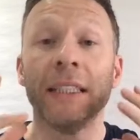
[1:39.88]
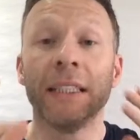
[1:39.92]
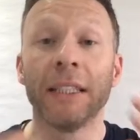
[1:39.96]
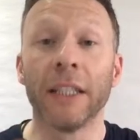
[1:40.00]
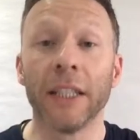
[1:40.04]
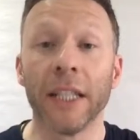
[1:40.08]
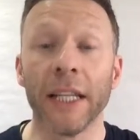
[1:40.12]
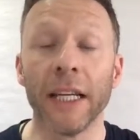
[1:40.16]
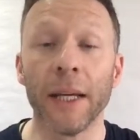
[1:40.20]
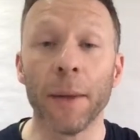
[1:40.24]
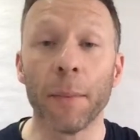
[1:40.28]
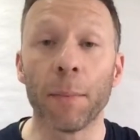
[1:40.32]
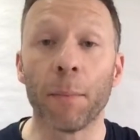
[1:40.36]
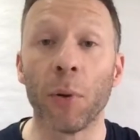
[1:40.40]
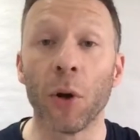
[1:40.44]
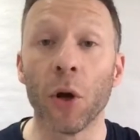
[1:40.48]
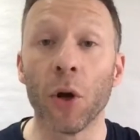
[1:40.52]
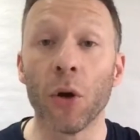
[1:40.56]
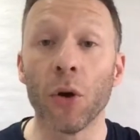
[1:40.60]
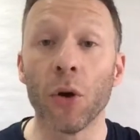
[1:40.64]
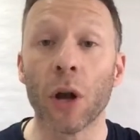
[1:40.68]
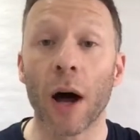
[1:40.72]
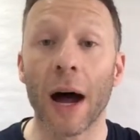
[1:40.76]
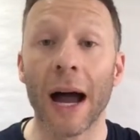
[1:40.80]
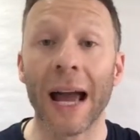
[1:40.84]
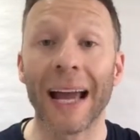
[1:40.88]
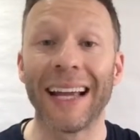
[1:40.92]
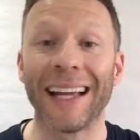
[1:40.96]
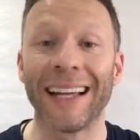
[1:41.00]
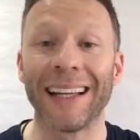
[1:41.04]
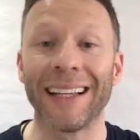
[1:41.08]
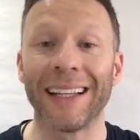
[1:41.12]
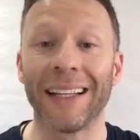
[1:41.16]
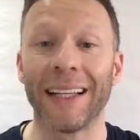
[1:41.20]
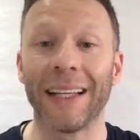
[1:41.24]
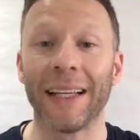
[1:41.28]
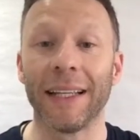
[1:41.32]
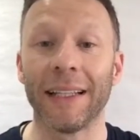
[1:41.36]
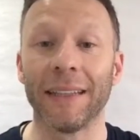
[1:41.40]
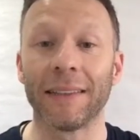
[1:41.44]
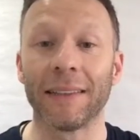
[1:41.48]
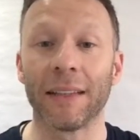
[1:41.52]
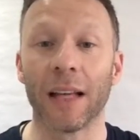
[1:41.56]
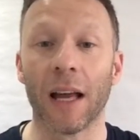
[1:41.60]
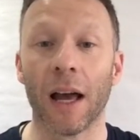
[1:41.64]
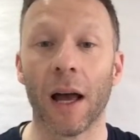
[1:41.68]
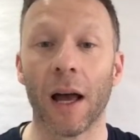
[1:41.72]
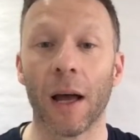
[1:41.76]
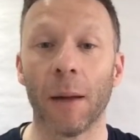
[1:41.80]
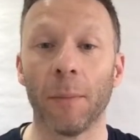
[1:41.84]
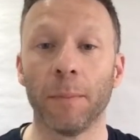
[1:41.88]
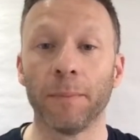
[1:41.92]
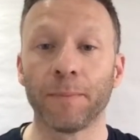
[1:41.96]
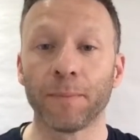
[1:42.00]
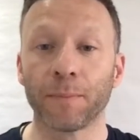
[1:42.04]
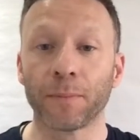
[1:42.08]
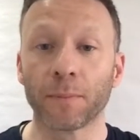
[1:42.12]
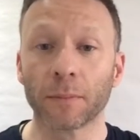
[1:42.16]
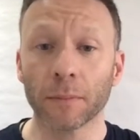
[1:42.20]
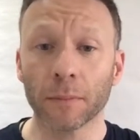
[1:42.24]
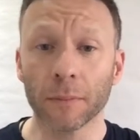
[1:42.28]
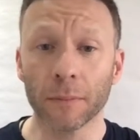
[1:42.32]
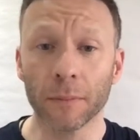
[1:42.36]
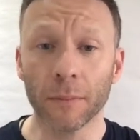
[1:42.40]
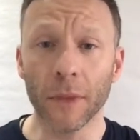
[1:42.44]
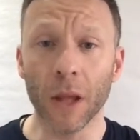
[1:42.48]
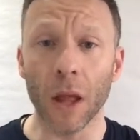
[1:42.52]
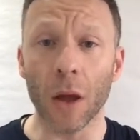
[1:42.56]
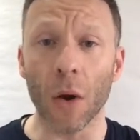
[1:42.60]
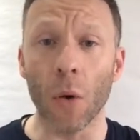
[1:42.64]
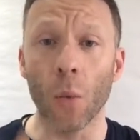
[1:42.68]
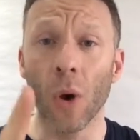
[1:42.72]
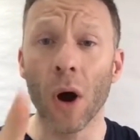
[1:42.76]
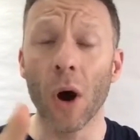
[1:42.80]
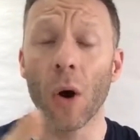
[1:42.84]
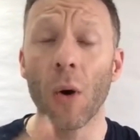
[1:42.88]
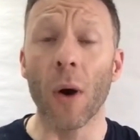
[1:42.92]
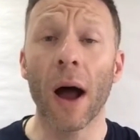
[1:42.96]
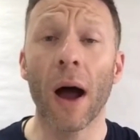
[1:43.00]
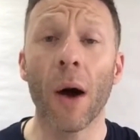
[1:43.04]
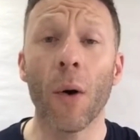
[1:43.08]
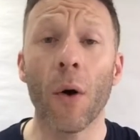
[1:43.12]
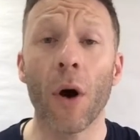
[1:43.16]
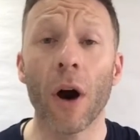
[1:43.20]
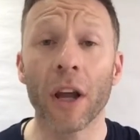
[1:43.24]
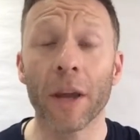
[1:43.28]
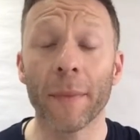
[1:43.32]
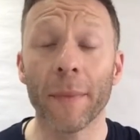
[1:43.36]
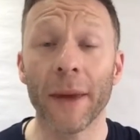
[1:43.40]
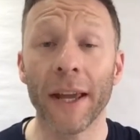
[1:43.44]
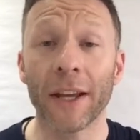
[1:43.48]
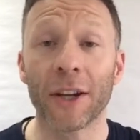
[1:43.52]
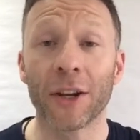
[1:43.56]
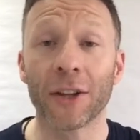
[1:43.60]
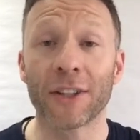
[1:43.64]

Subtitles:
The blue light is, Will, how are you, mate?